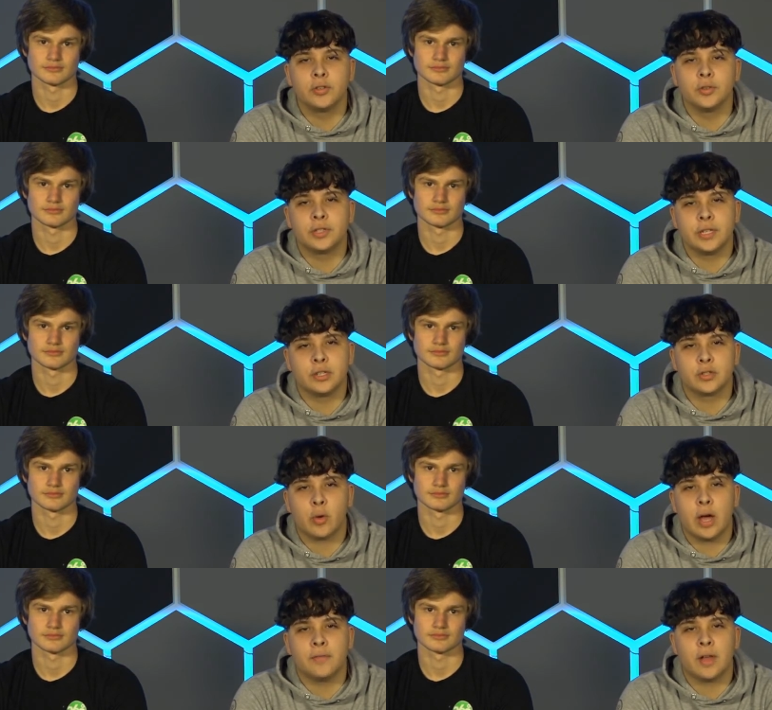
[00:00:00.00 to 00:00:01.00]
Speaker 1: two seniors
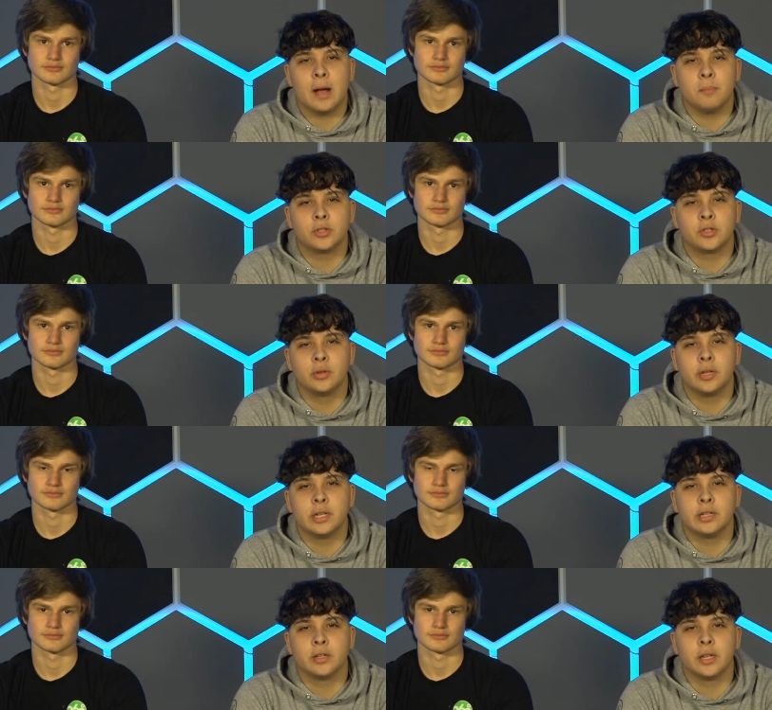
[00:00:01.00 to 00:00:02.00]
will have the
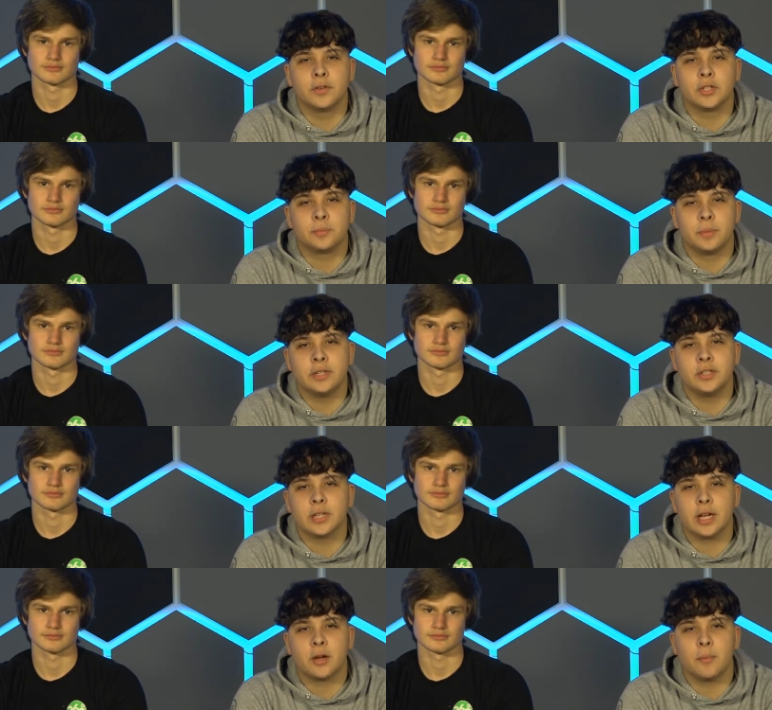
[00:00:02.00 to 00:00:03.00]
opportunity to deliver
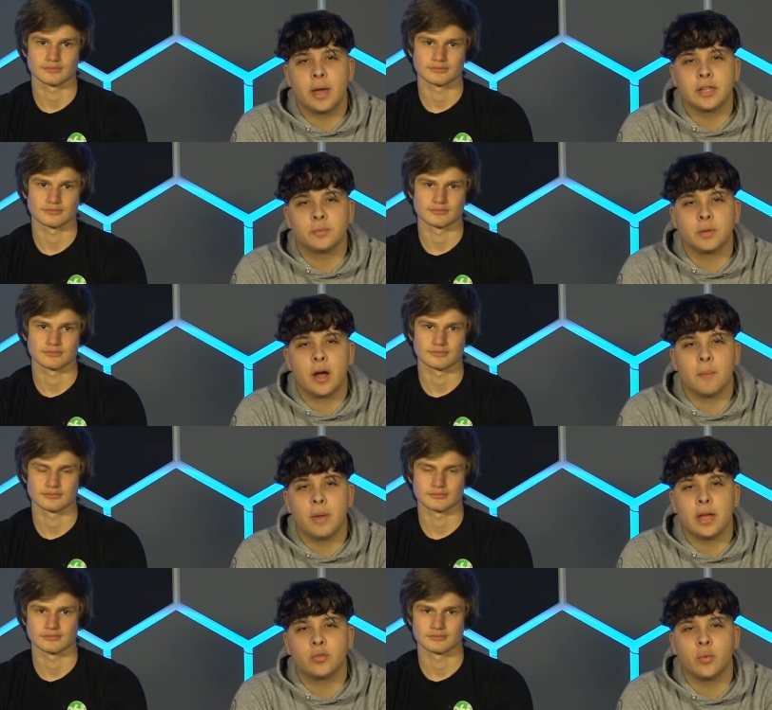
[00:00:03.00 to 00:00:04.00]
speeches at commencement on
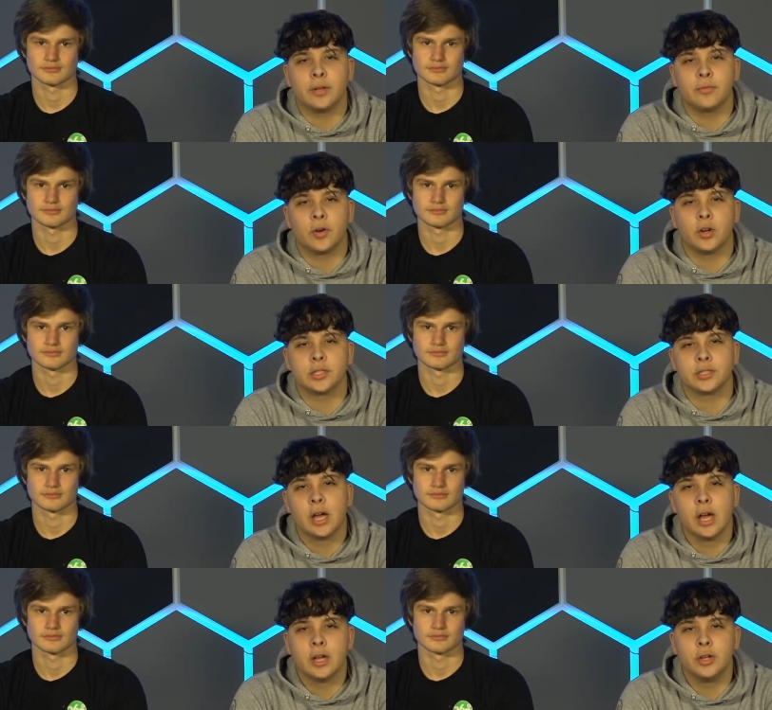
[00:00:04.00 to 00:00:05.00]
May 21st.
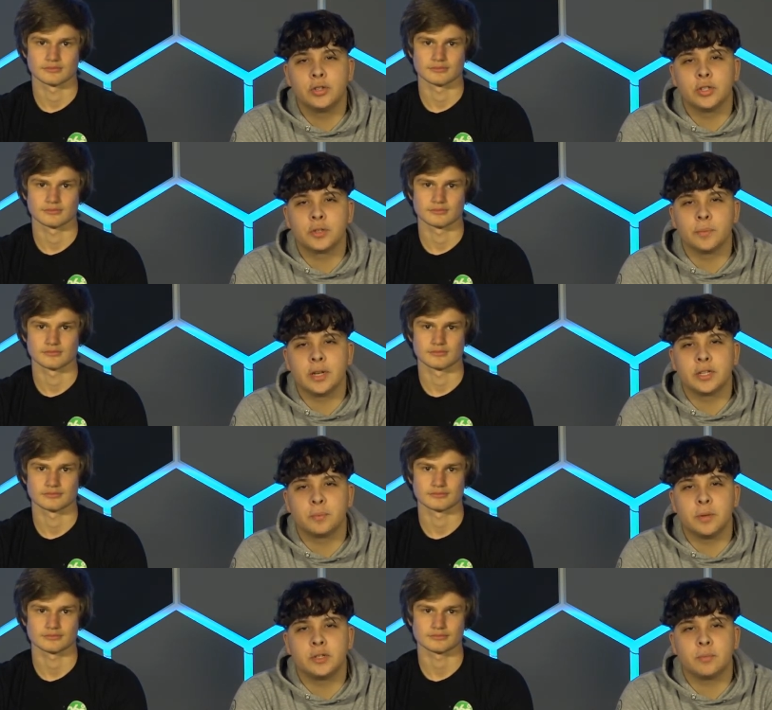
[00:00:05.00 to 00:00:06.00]
You should submit a
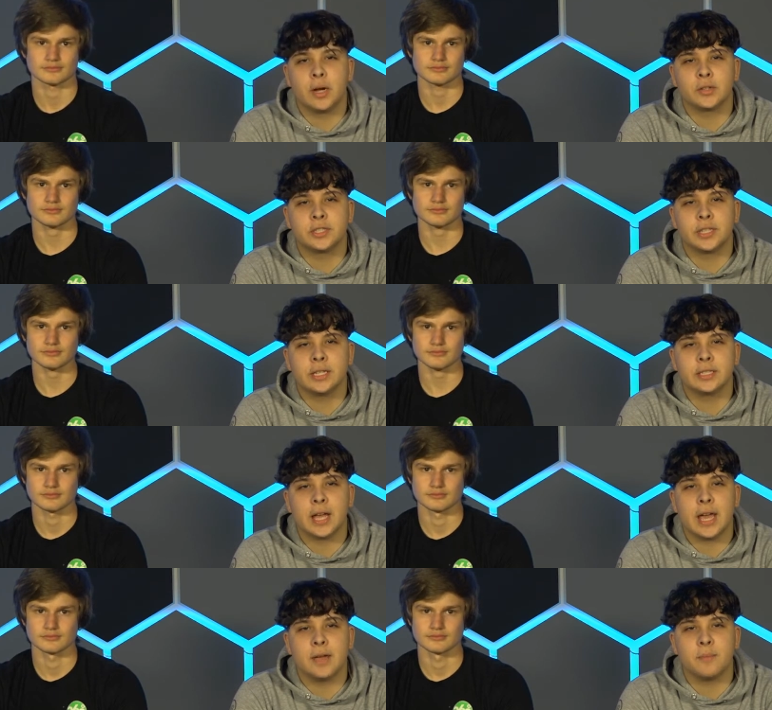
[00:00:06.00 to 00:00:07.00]
speech about six to
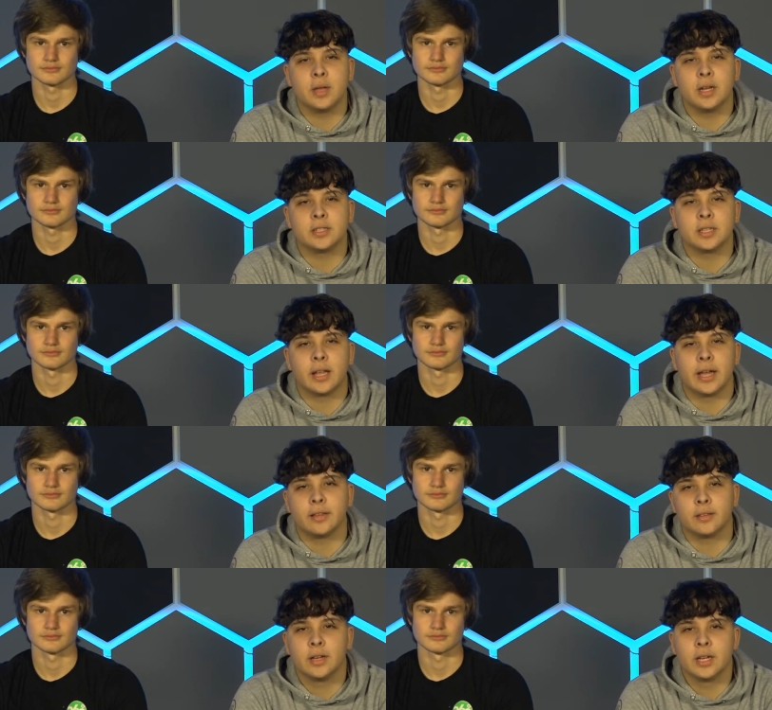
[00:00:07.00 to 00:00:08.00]
eight minutes in
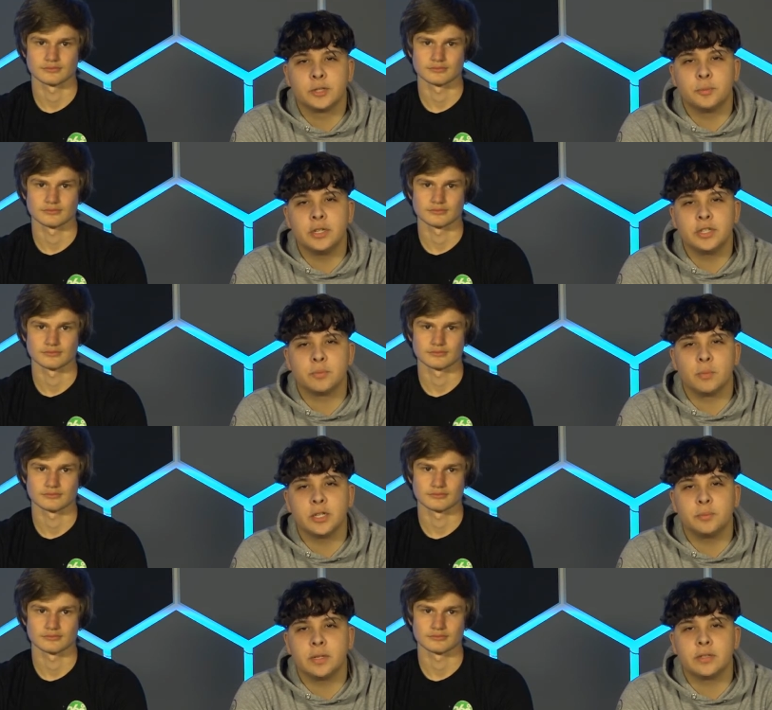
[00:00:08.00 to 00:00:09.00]
length. Speeches
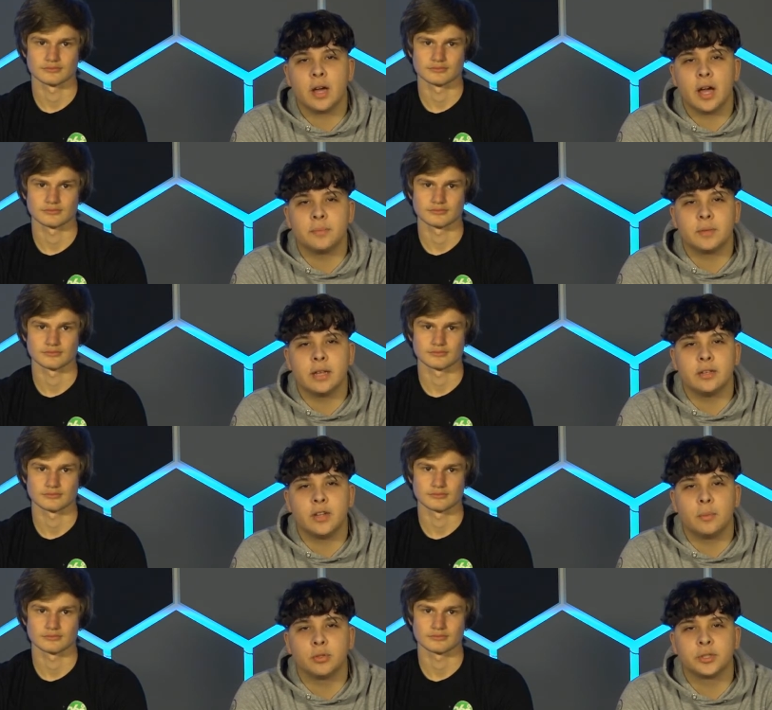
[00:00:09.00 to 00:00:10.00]
must be typed in
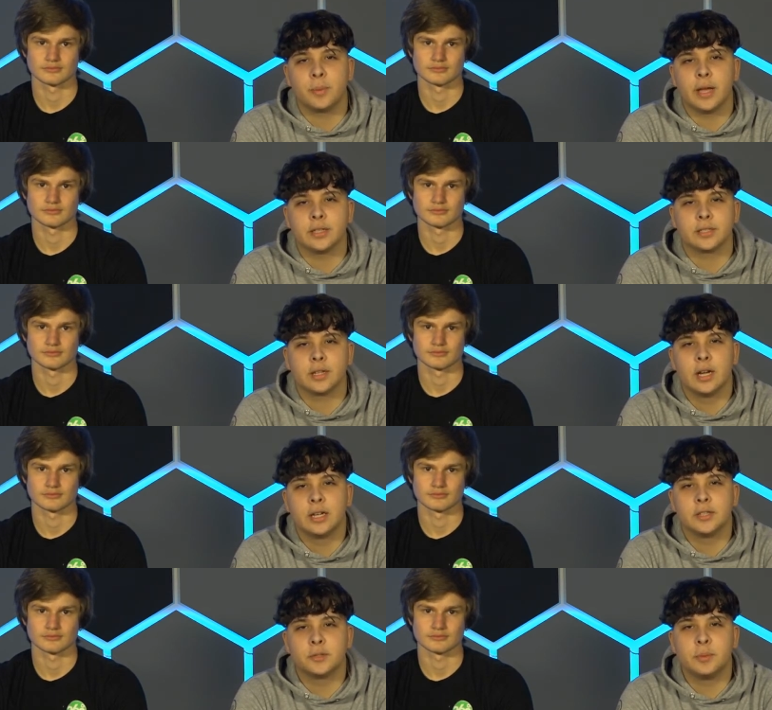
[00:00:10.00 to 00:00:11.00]
double space.
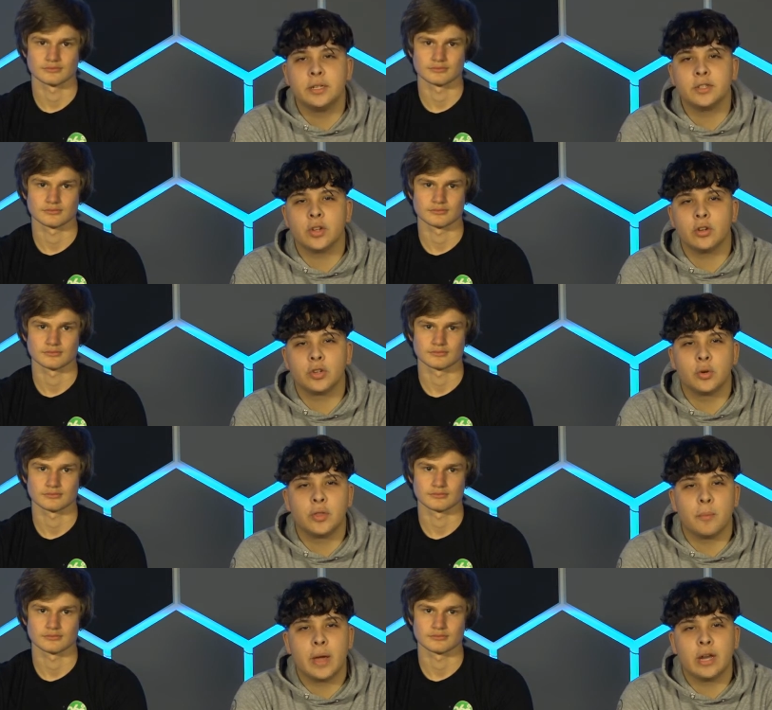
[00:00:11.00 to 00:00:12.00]
The speeches are due
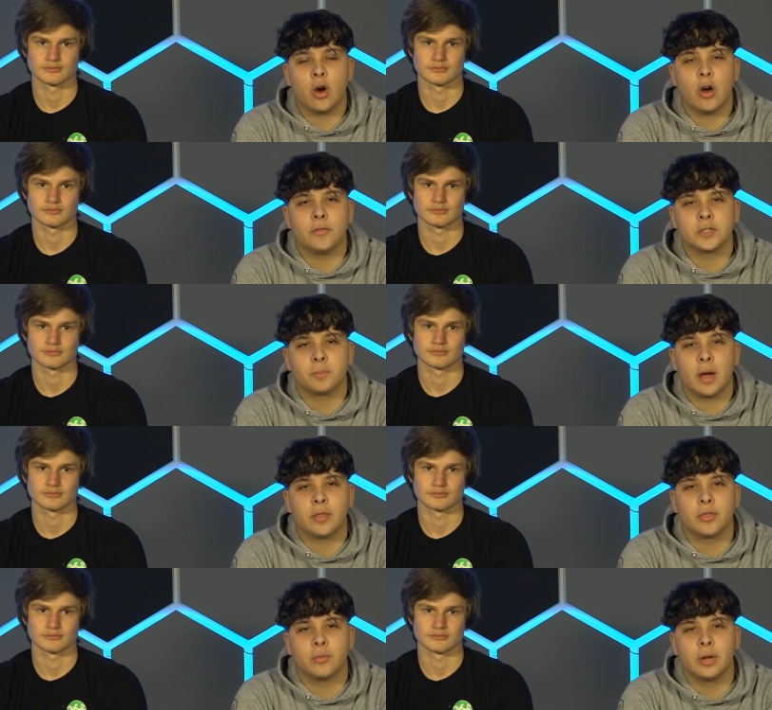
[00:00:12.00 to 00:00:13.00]
in the main office by
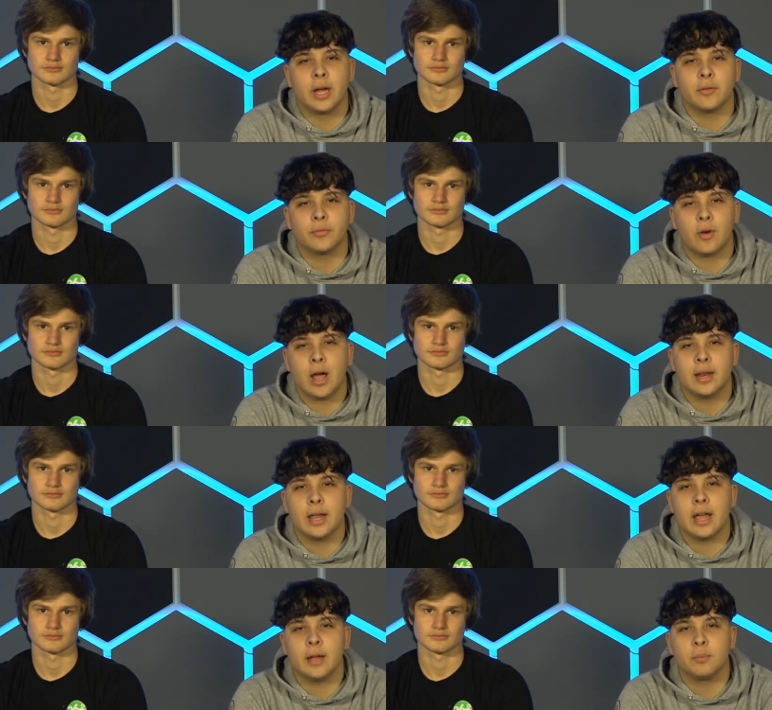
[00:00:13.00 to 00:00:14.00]
3 on
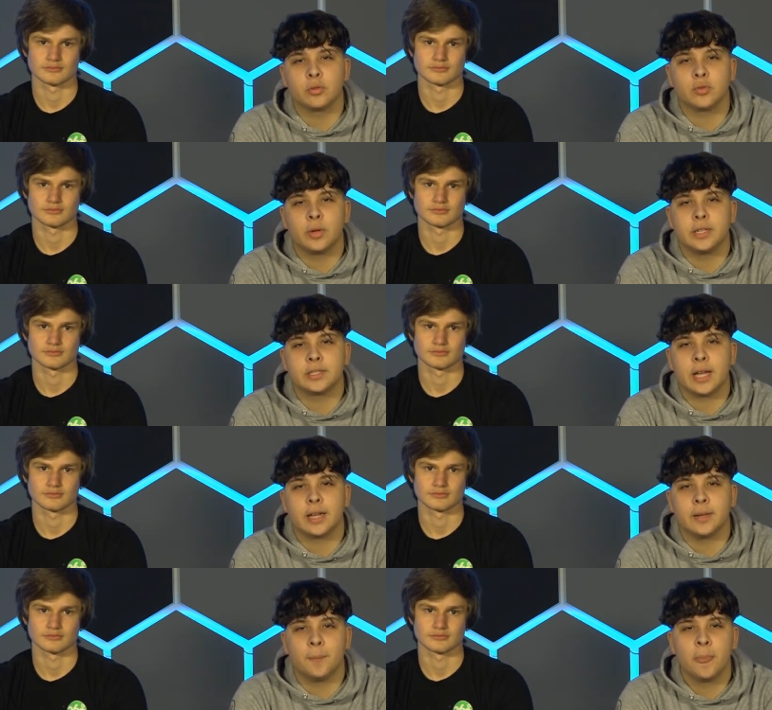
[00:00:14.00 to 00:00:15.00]
Friday, April
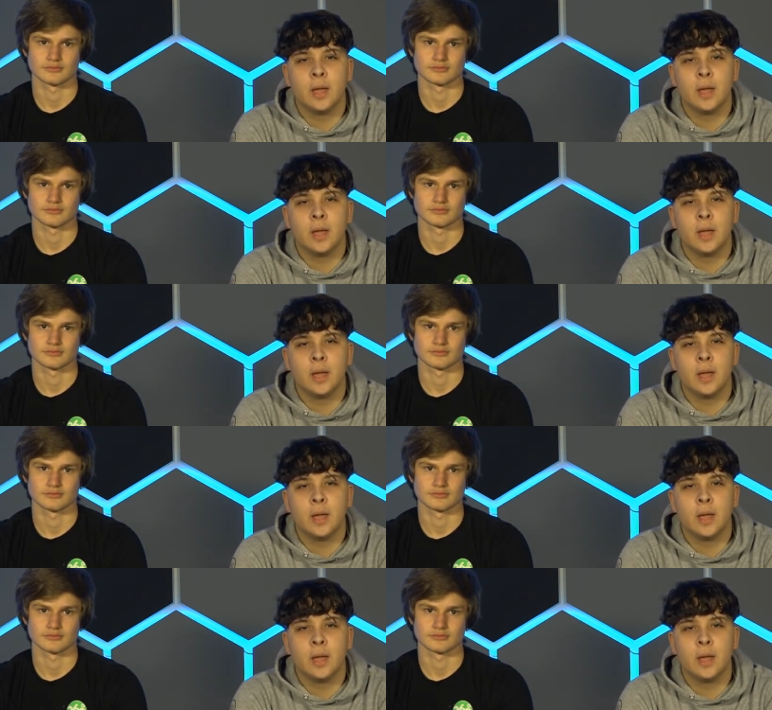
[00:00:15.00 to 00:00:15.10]
22nd.